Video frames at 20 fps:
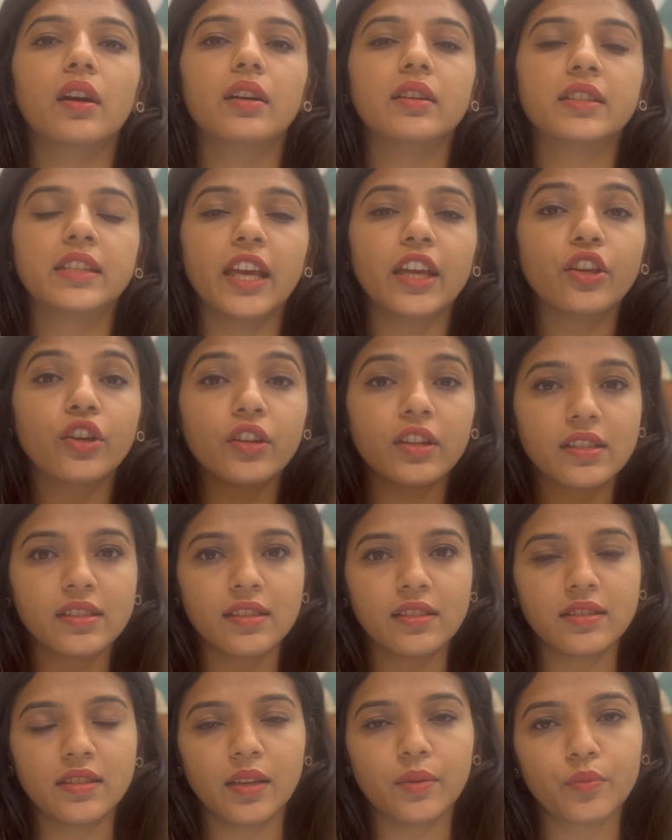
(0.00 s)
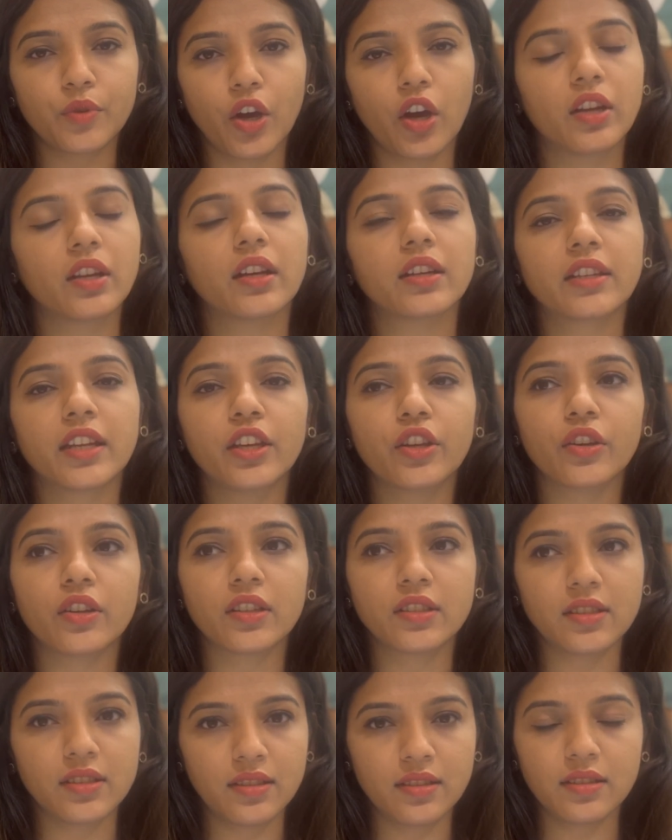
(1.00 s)
take your existing product, take your
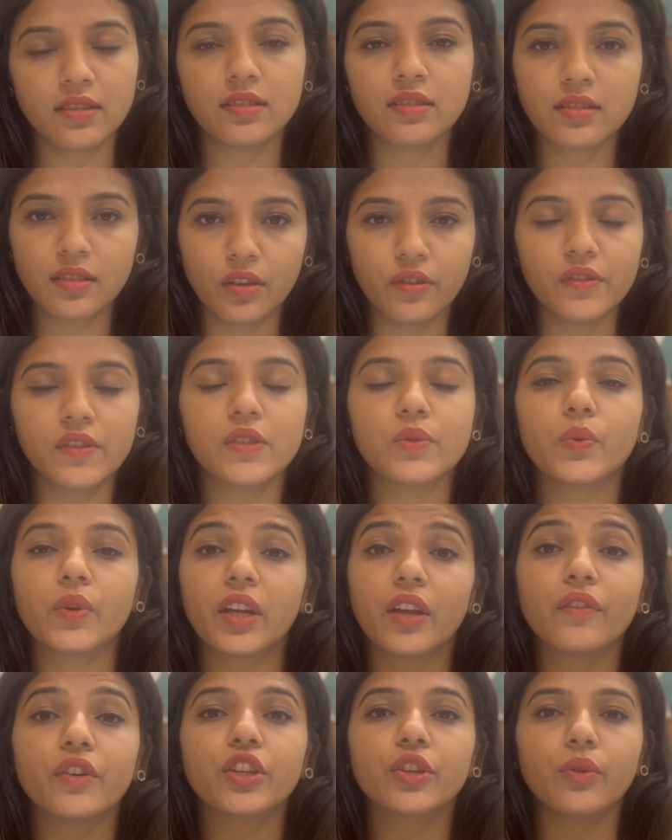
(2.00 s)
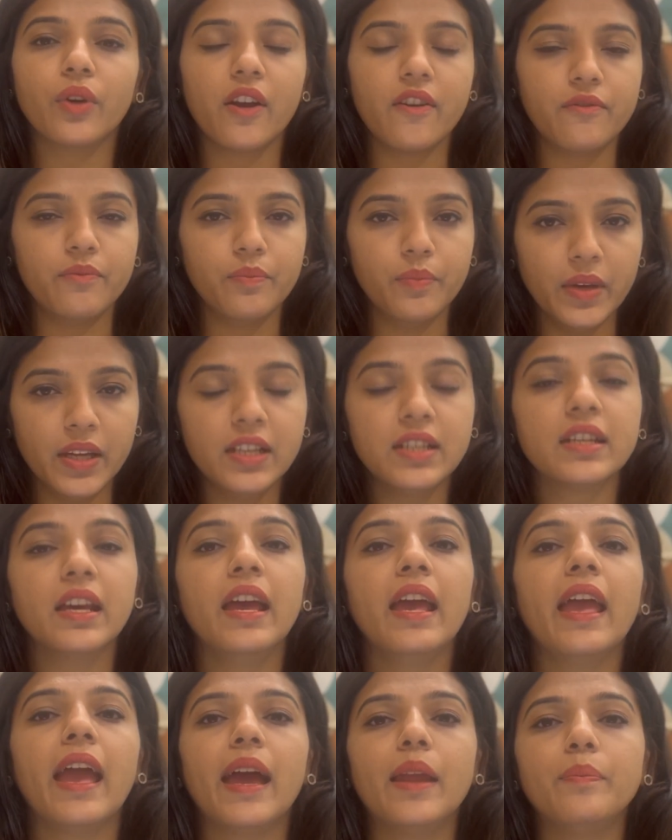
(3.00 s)
existing service, whatever you have built,
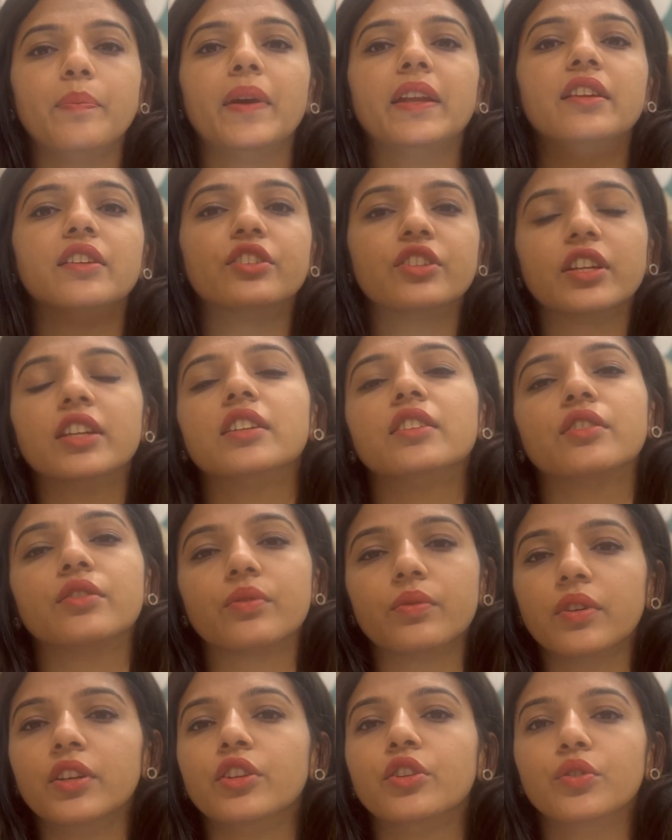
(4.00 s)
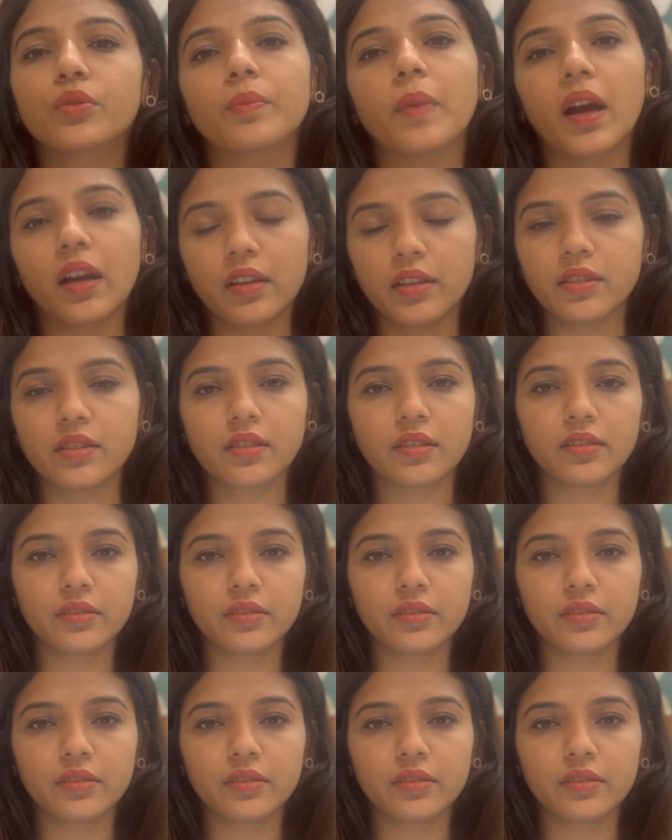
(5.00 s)
and penetrate into a new market.